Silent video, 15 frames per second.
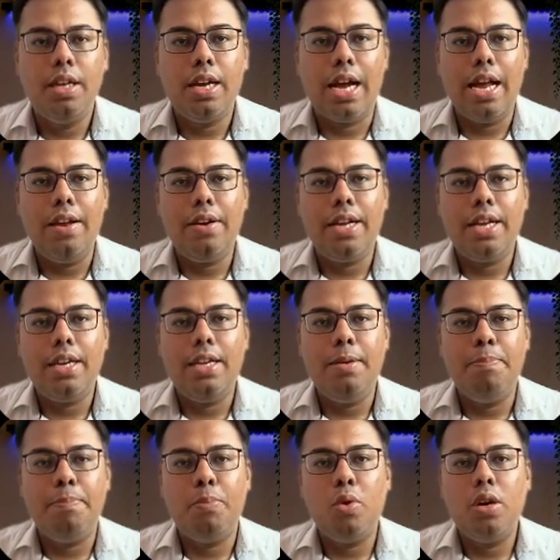I can
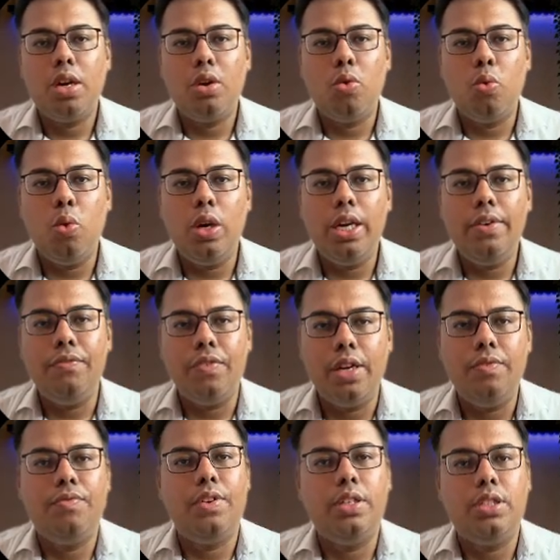import only
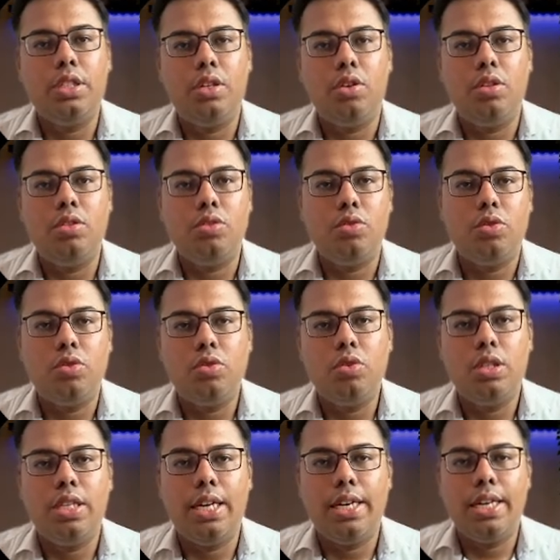one function also. So
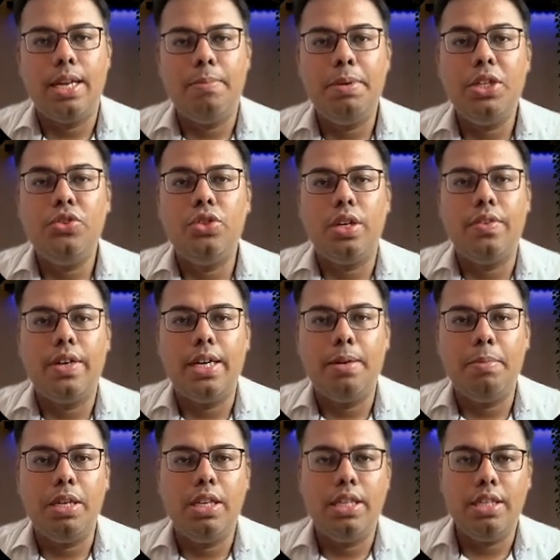that can be generate
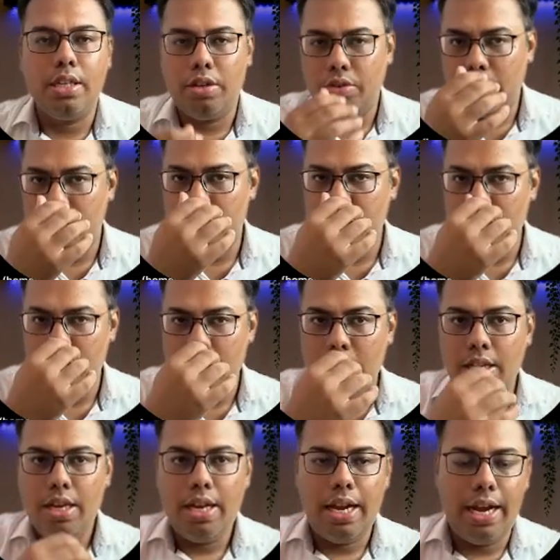bill. Here you can see,
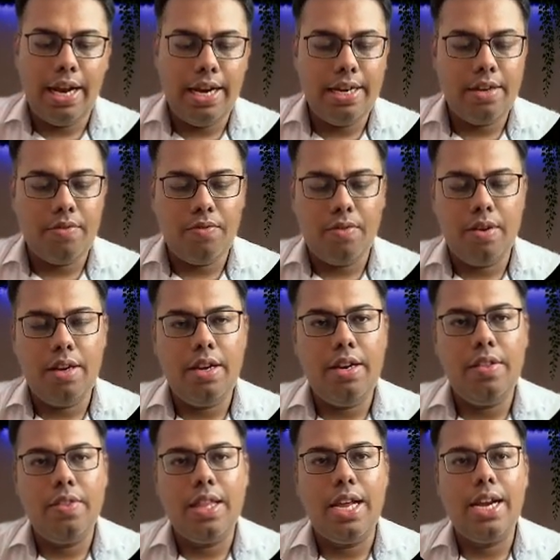and
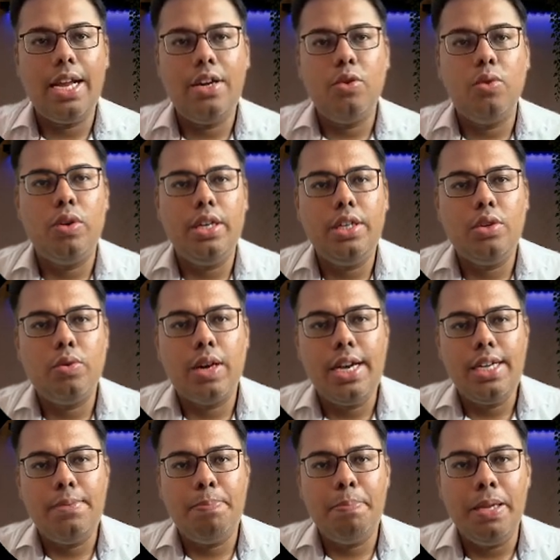then I don't need to write
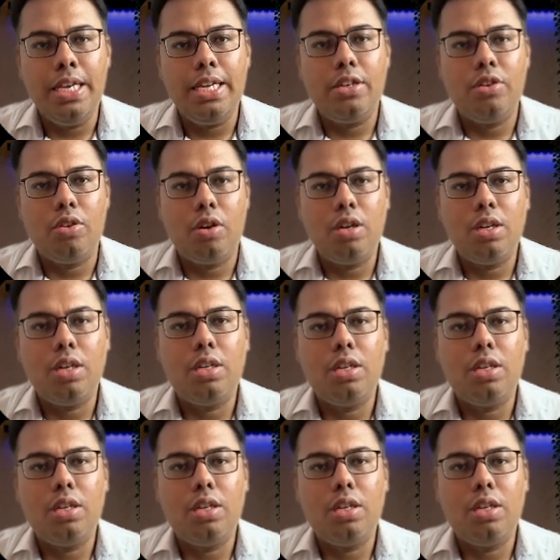billing dot